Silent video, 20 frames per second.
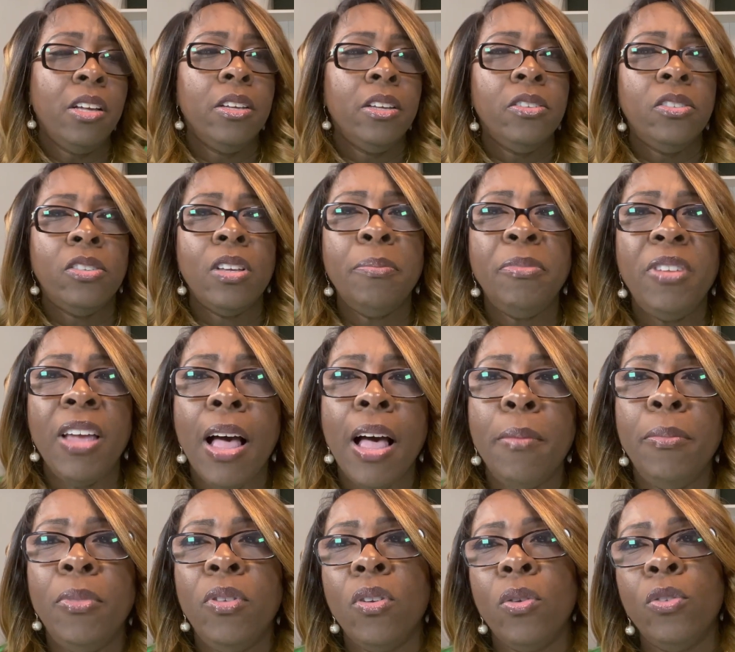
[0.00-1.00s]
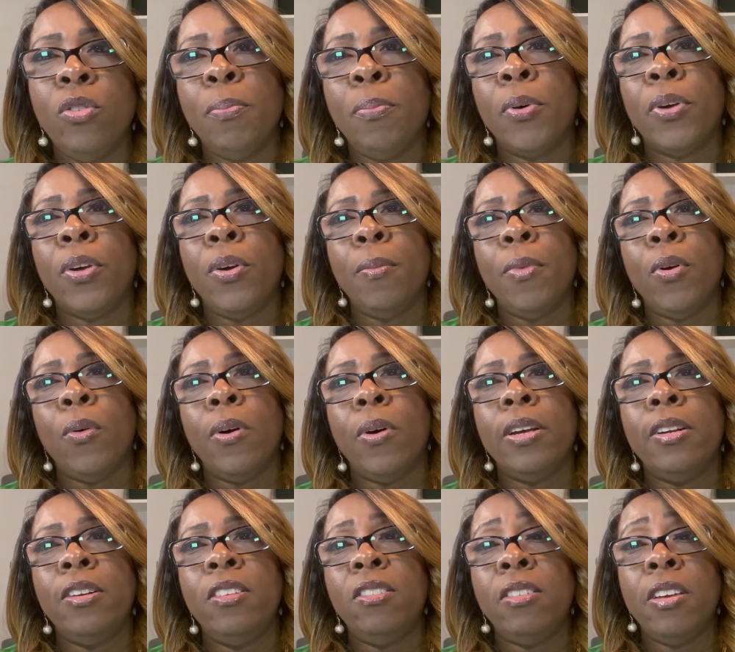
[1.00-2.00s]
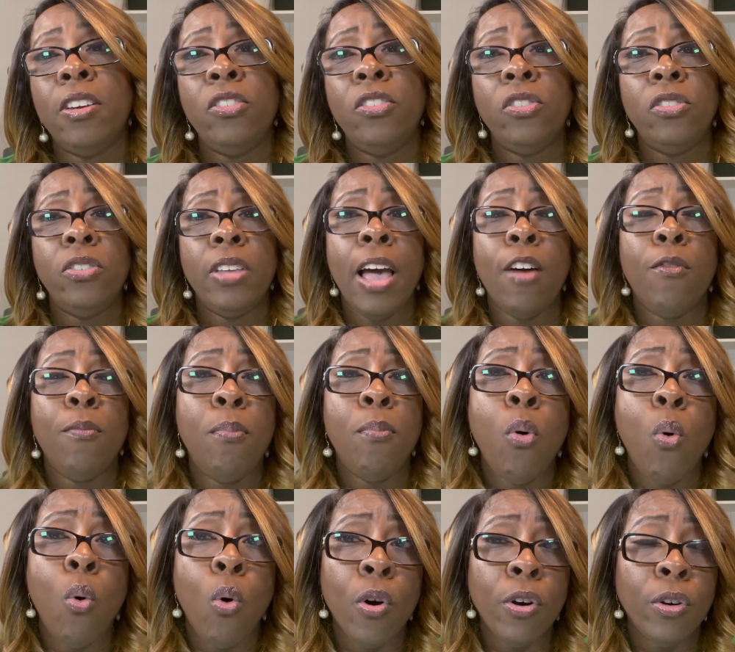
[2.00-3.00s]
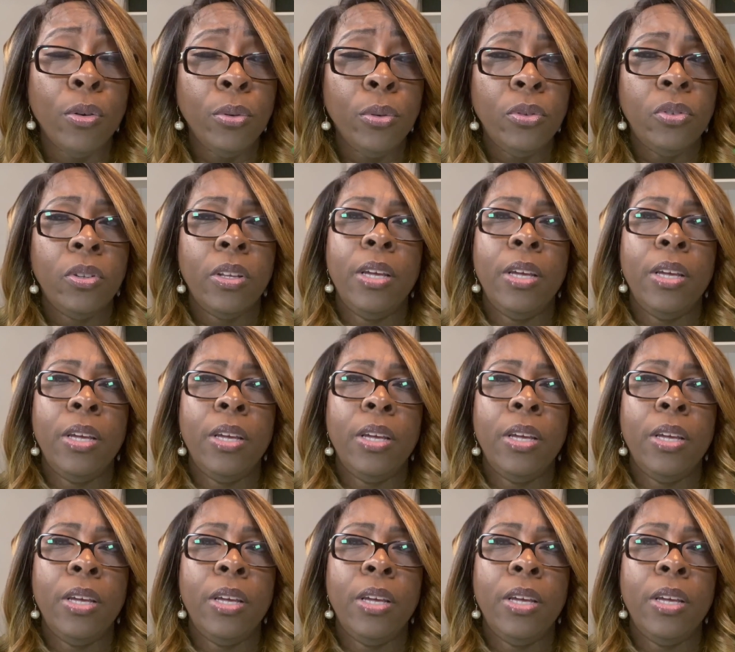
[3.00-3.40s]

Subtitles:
Sometimes those procurement organizations have portals